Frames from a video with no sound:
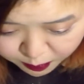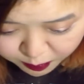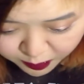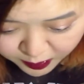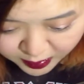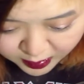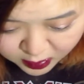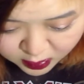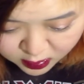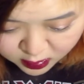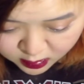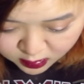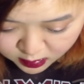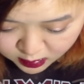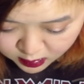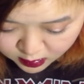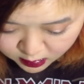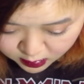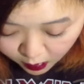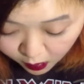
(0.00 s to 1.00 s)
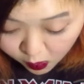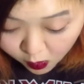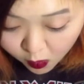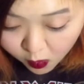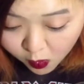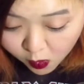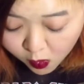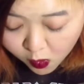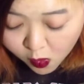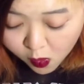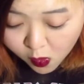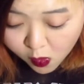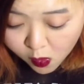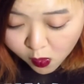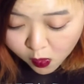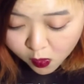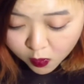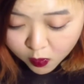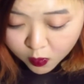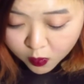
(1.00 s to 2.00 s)
pictures.
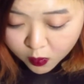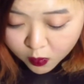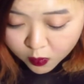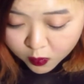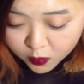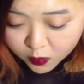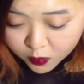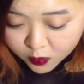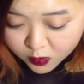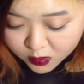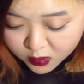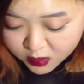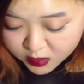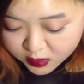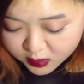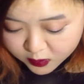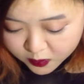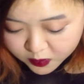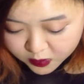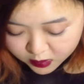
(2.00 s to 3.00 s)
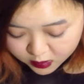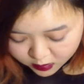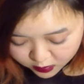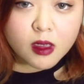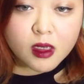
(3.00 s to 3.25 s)
Oh, this one.